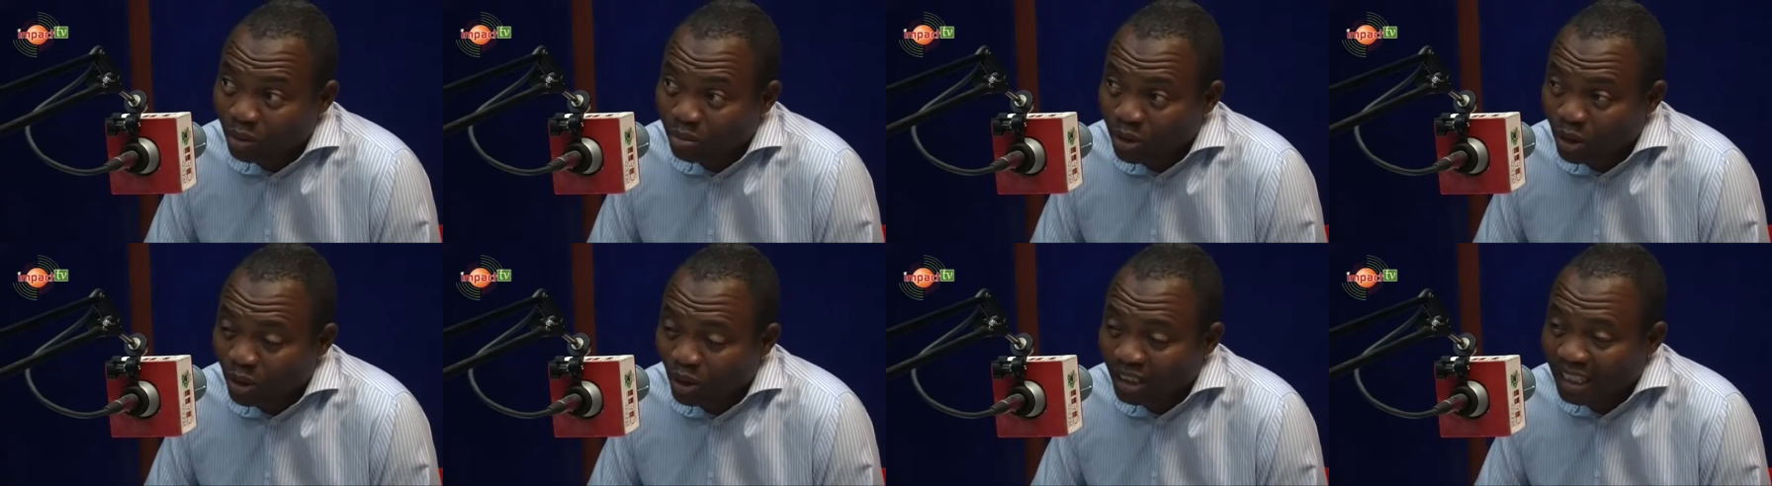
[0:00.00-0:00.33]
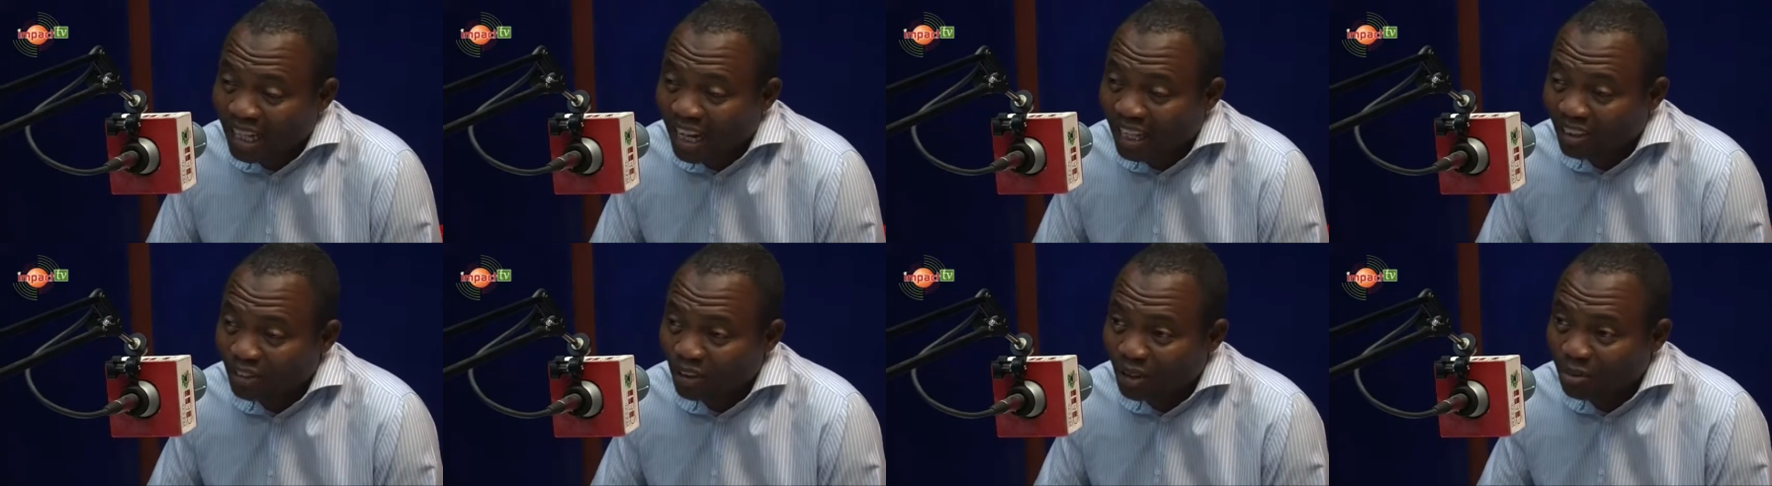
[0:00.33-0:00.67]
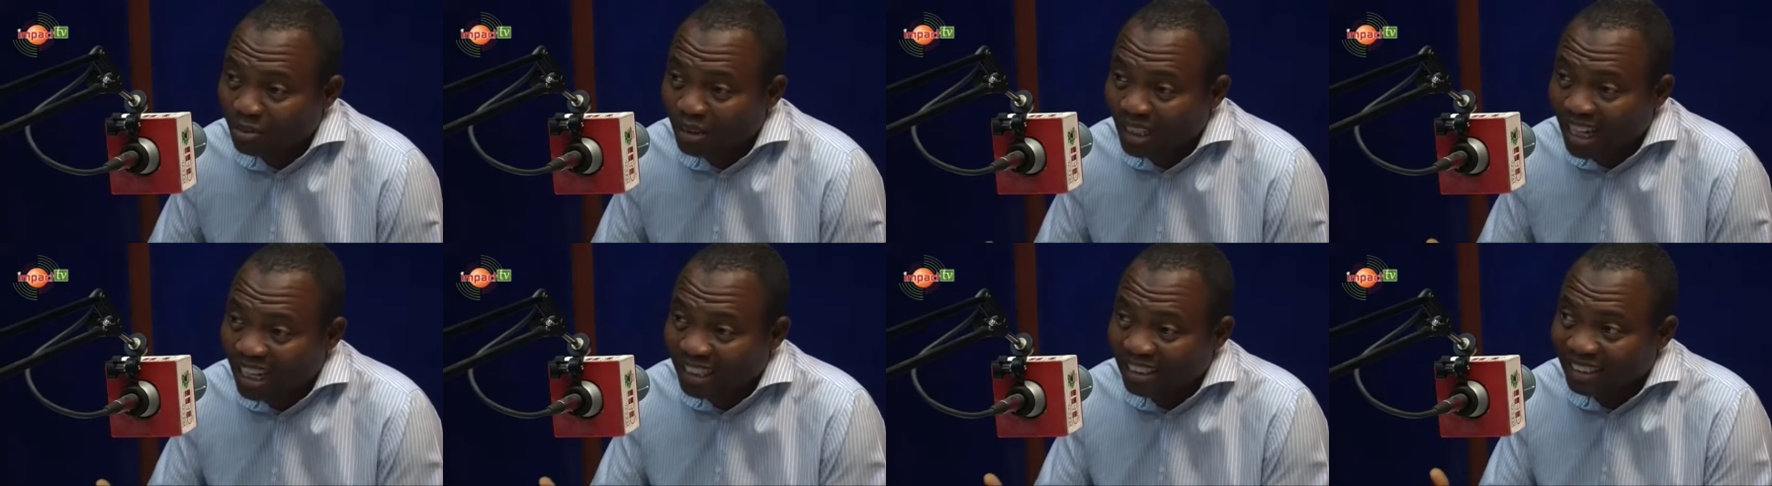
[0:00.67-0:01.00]
because there
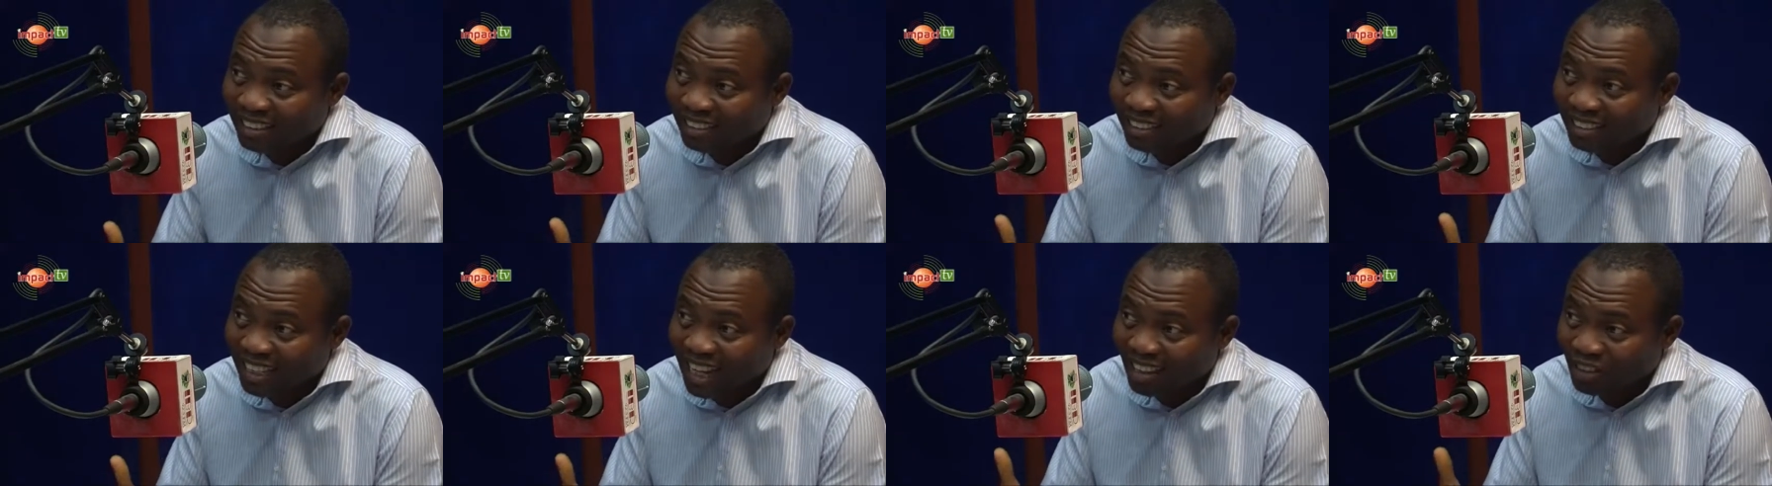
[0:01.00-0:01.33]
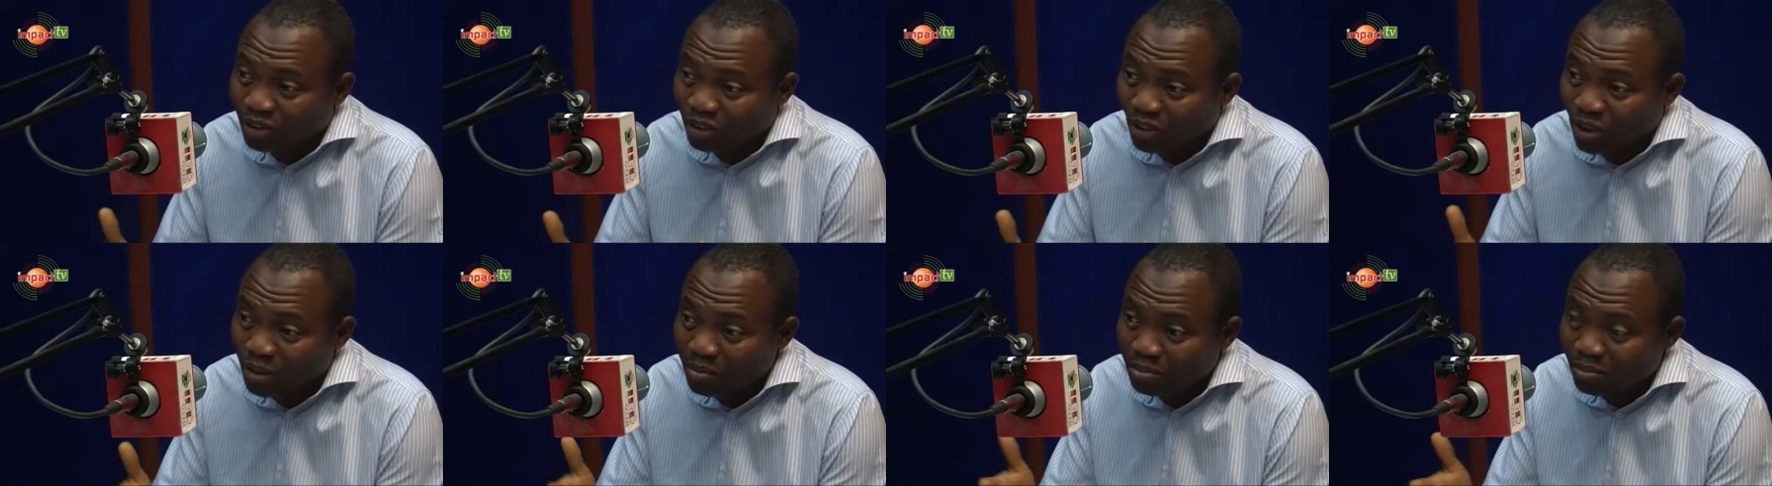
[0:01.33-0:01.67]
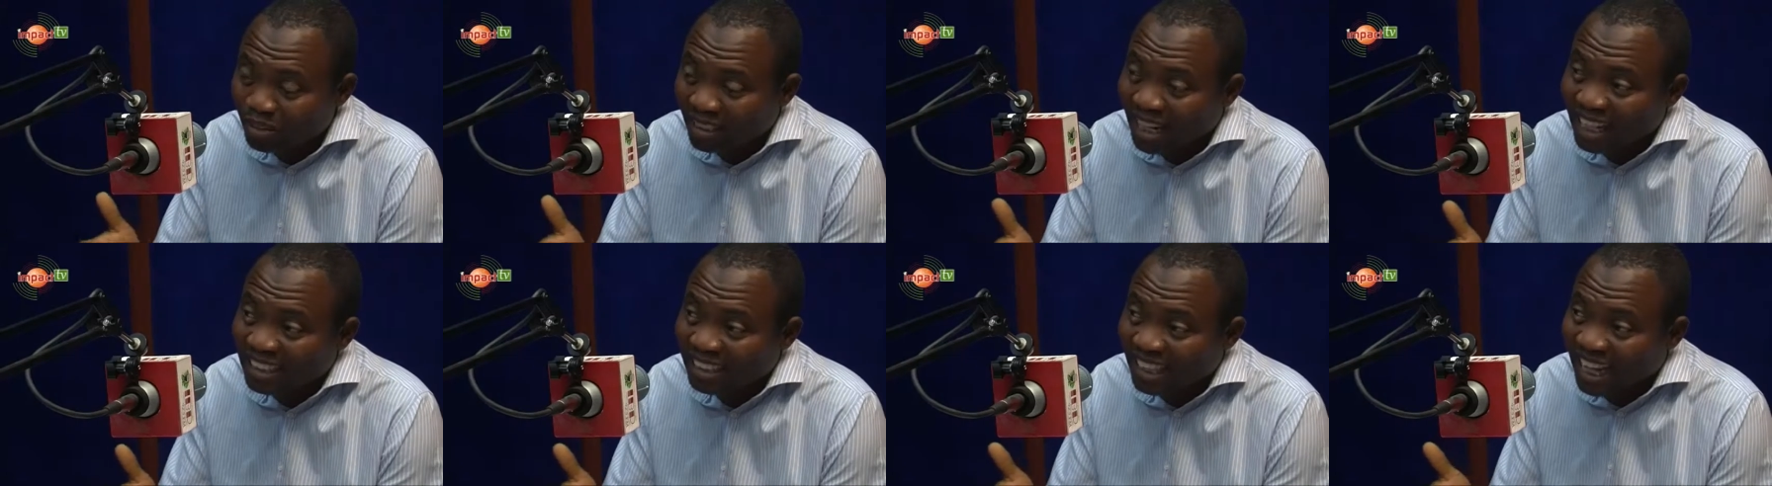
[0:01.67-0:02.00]
are some
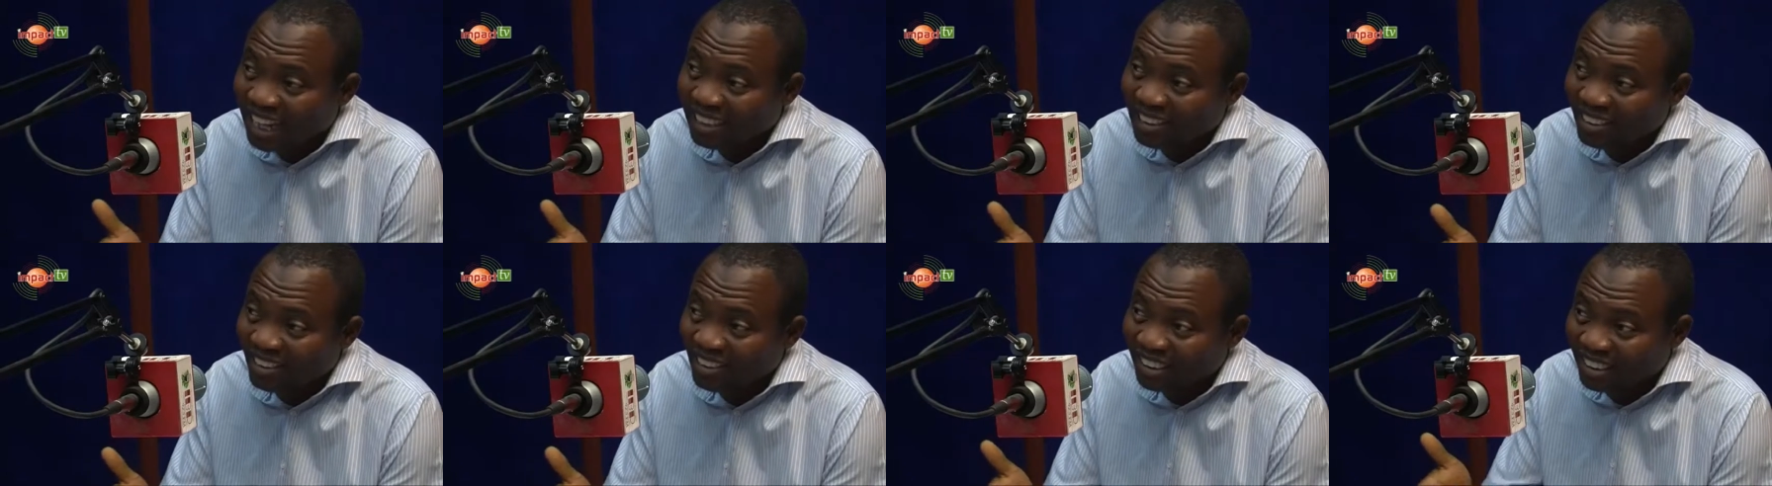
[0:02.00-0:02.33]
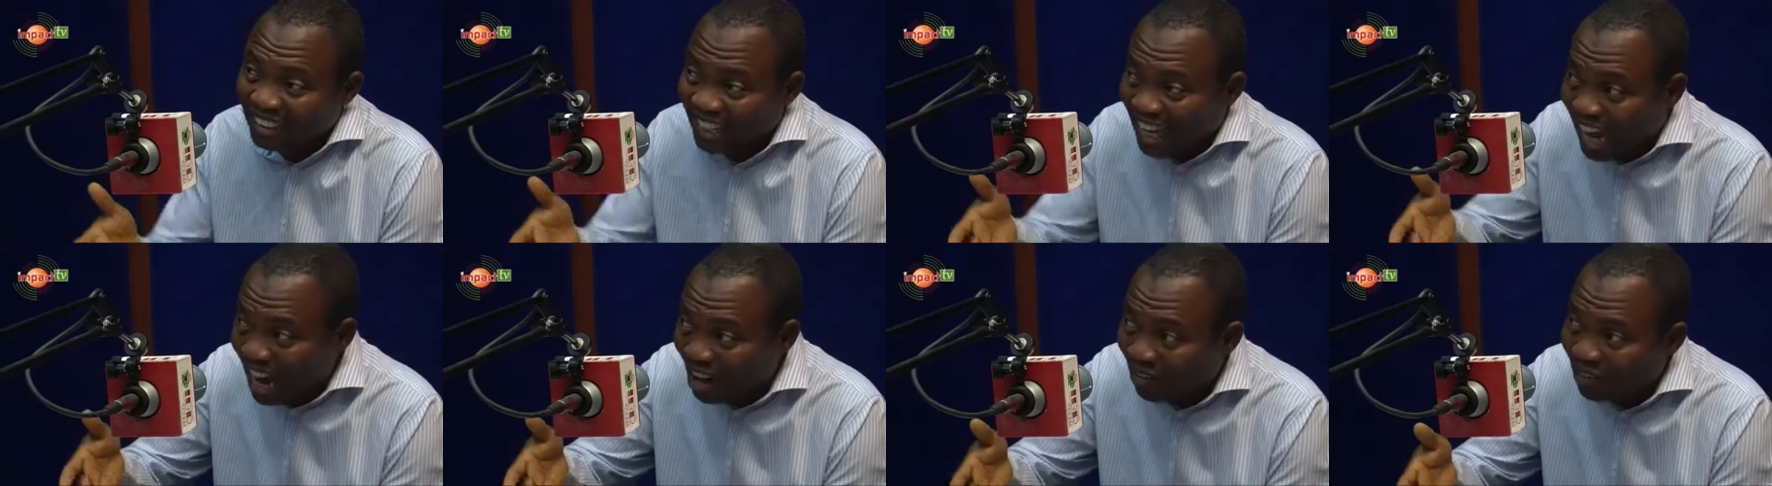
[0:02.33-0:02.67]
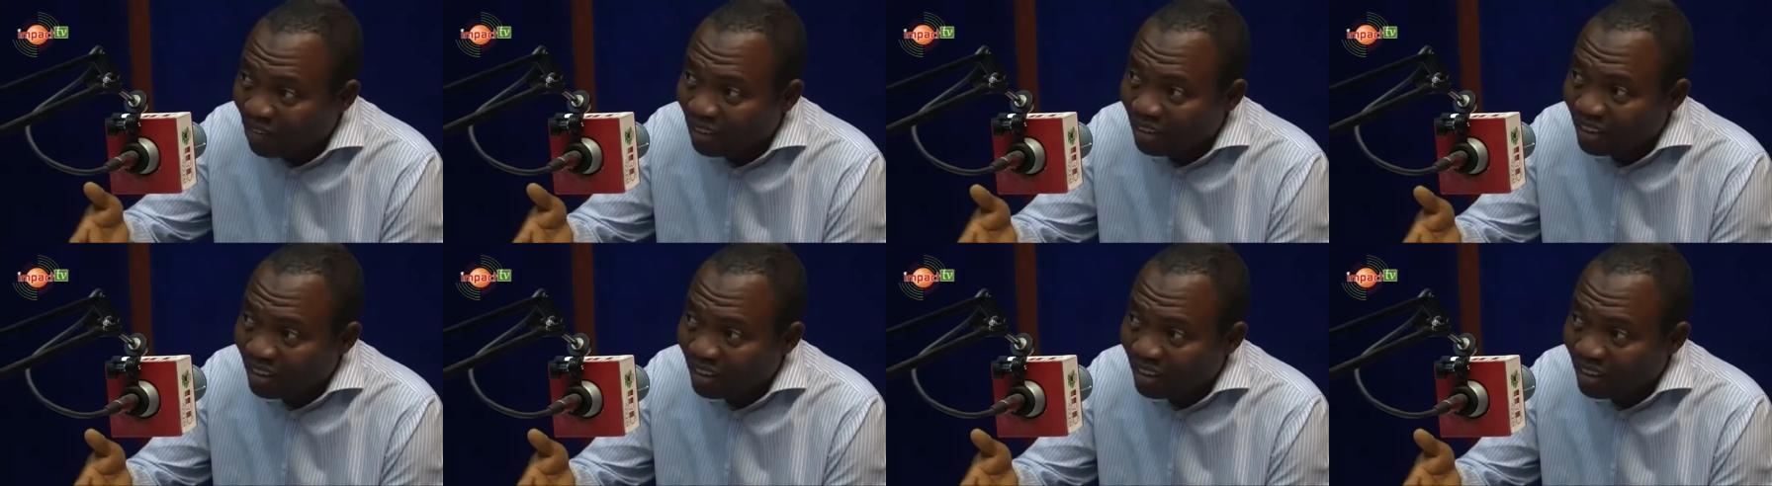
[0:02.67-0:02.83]
transactions now,